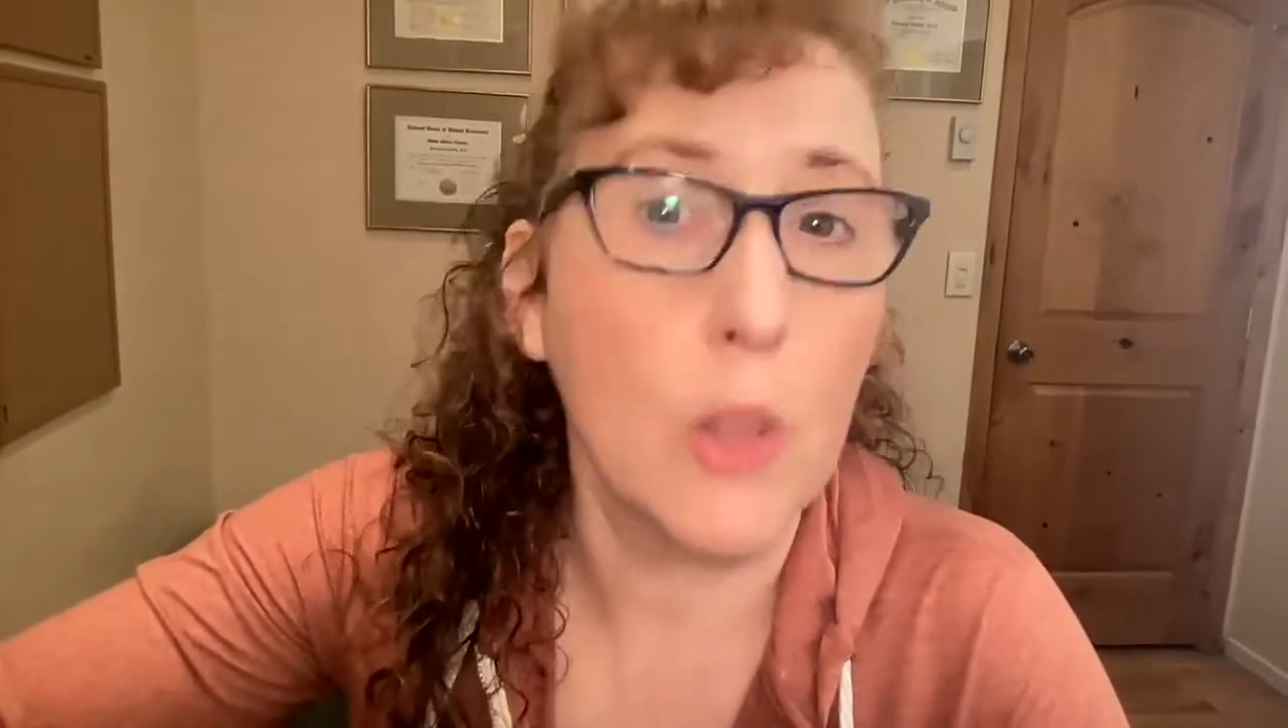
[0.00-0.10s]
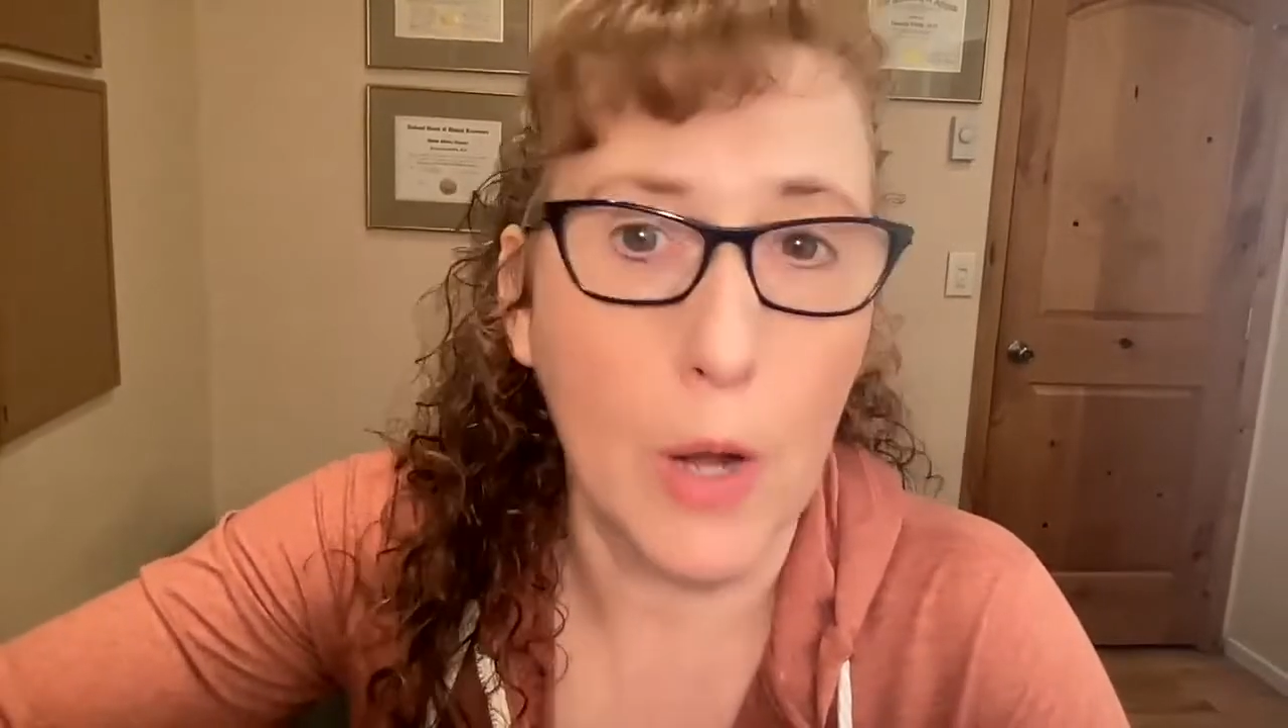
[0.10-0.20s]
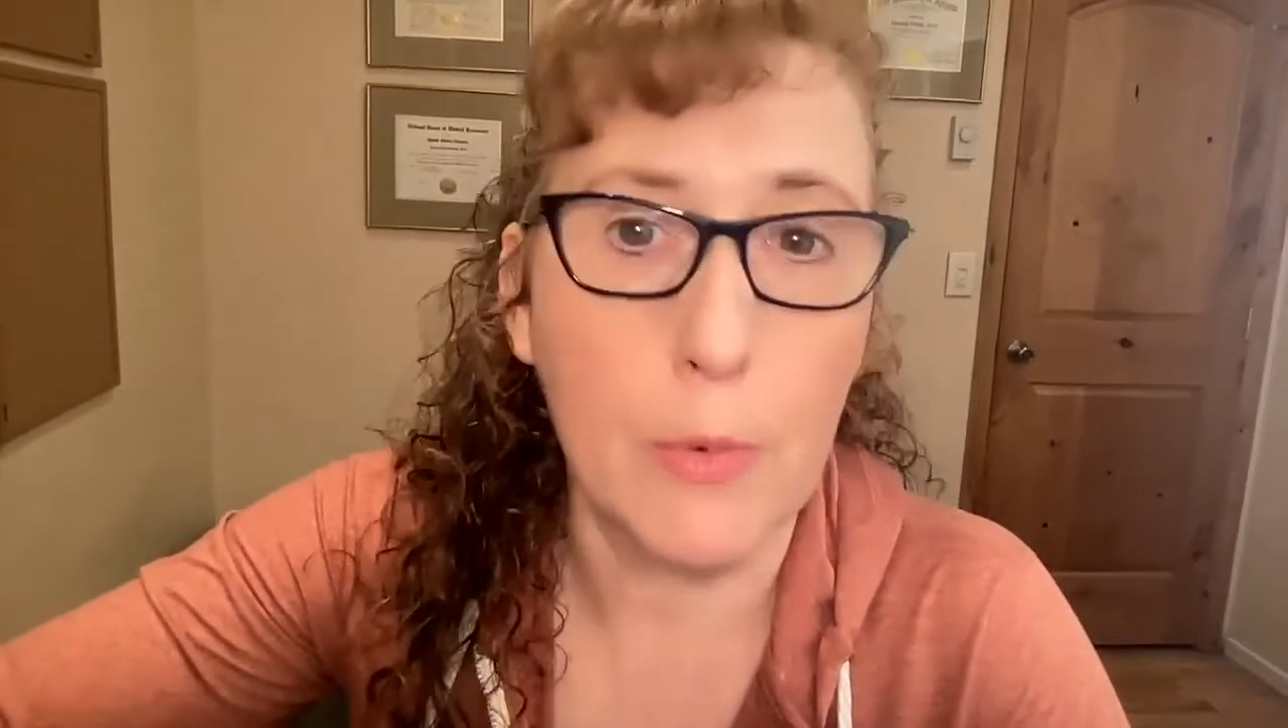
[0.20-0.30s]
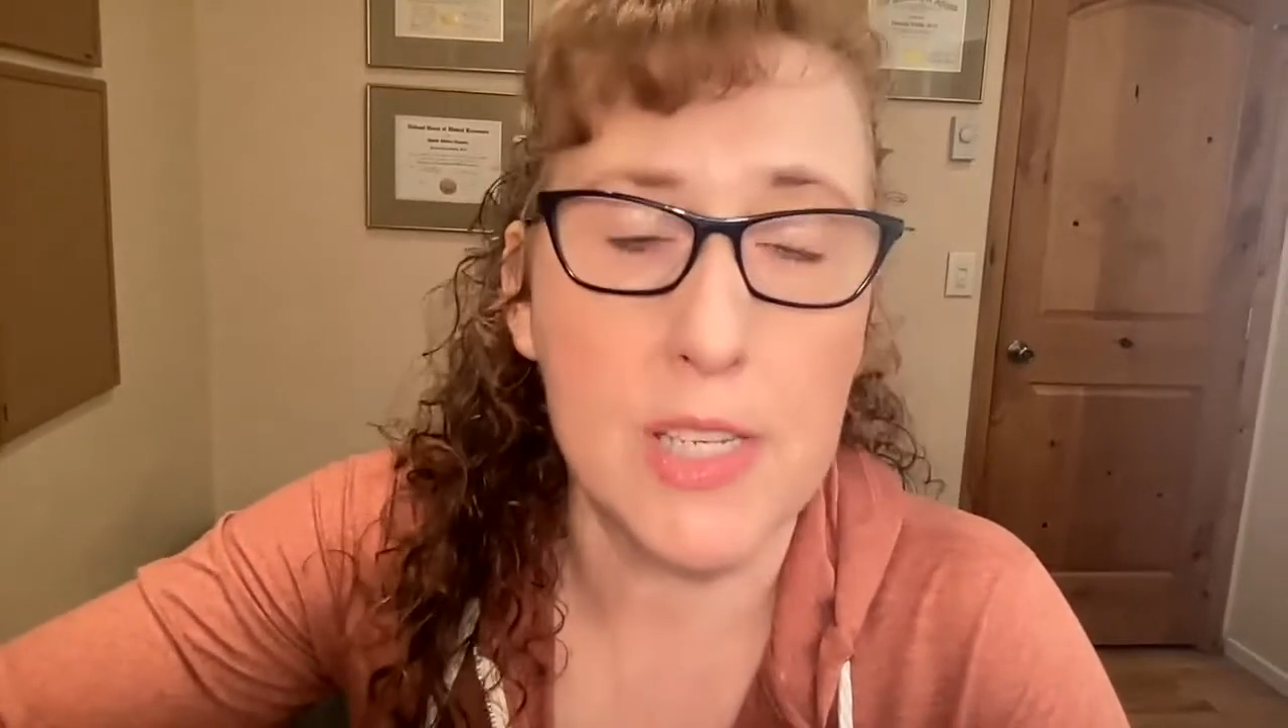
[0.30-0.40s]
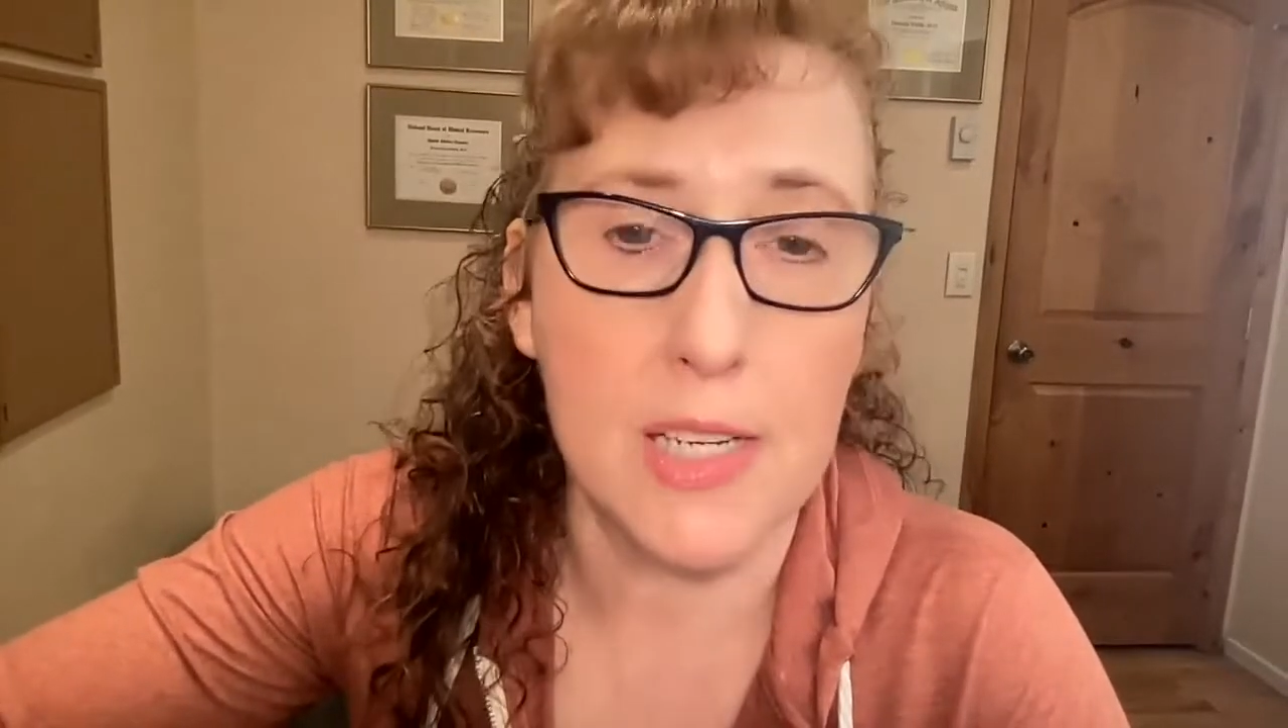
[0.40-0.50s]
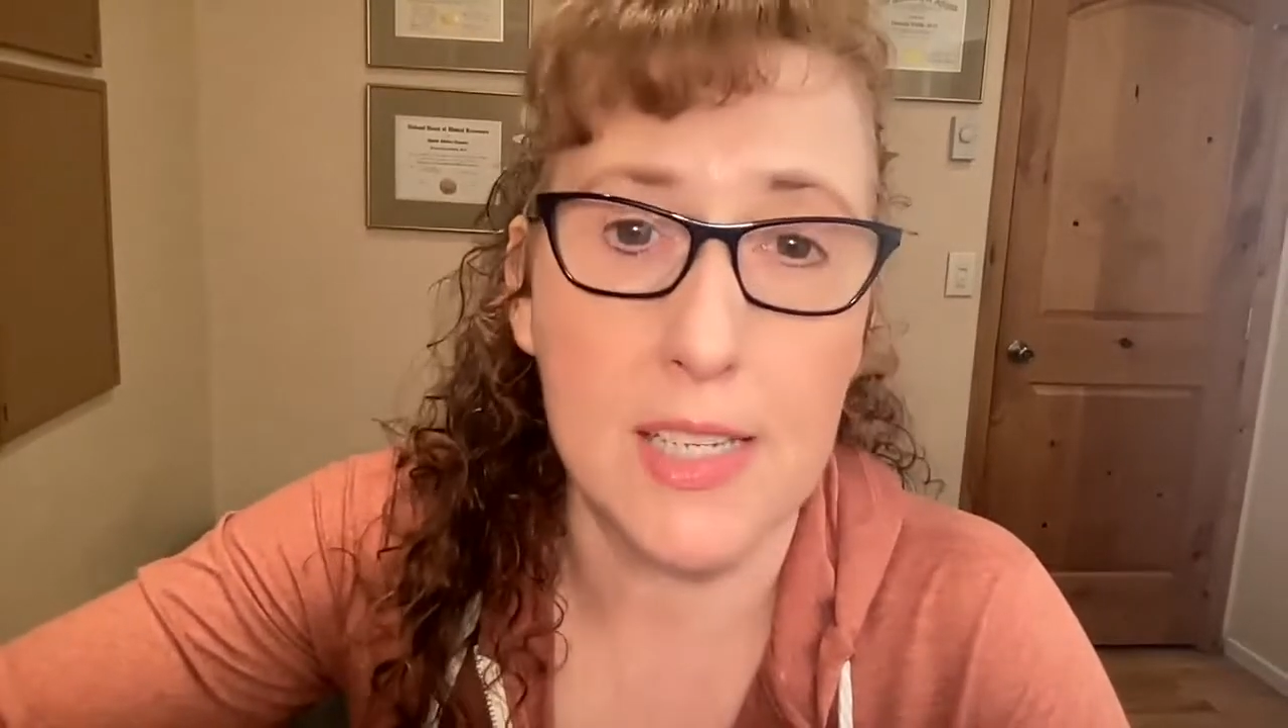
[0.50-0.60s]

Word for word: though I was an